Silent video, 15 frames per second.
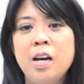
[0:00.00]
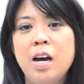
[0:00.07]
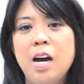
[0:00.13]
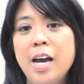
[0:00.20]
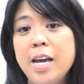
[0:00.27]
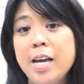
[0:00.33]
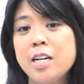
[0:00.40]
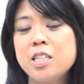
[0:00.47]

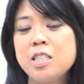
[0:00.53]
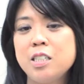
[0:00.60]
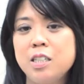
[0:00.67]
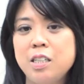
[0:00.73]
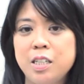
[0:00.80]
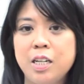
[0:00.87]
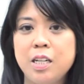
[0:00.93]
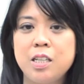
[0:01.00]
I actually
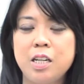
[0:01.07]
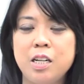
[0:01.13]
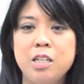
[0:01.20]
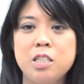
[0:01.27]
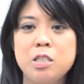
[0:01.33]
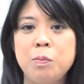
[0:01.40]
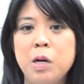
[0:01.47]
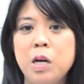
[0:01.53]
think that
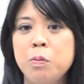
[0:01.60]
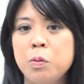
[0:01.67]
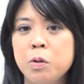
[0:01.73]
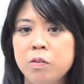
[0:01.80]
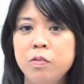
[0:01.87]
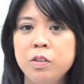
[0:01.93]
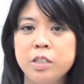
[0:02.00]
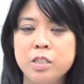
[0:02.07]
it's my
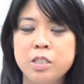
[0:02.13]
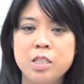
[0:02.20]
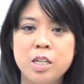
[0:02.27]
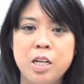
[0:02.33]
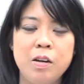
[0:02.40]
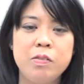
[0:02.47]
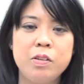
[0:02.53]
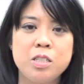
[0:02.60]
privilege to
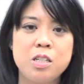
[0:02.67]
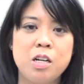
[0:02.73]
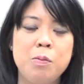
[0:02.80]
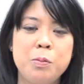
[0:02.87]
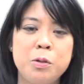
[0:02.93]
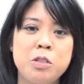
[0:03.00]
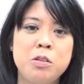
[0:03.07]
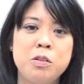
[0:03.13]
have this
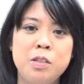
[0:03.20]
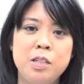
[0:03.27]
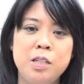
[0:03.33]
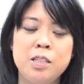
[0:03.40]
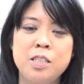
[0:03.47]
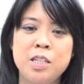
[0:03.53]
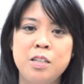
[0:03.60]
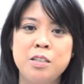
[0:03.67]

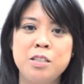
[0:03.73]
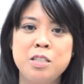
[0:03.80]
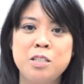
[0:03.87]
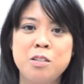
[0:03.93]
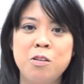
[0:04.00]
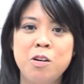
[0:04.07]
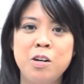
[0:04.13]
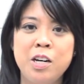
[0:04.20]
opportunity to tell the
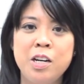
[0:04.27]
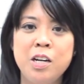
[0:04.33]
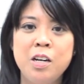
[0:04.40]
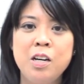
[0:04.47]
story